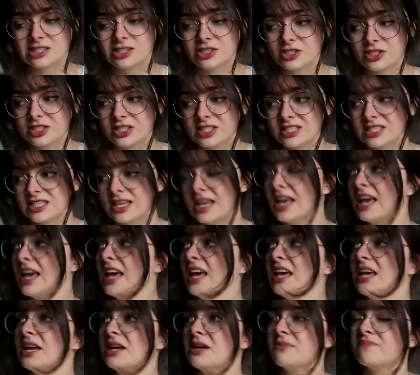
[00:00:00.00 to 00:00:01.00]
looked
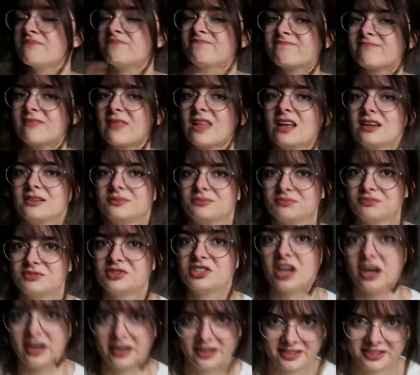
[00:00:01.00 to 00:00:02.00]

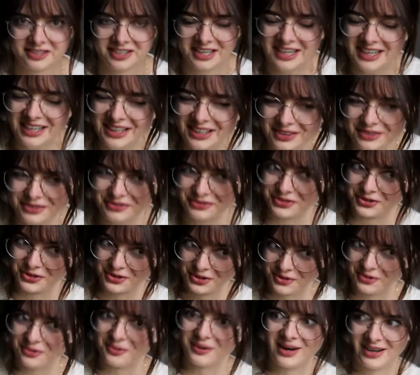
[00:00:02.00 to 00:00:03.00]
dire
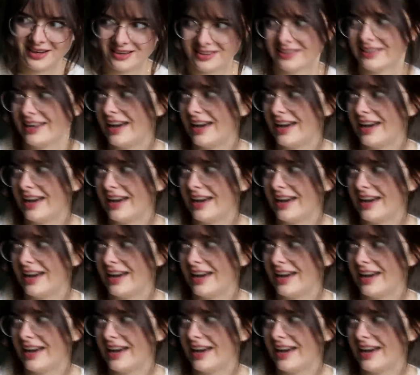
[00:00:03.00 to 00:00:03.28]
for a while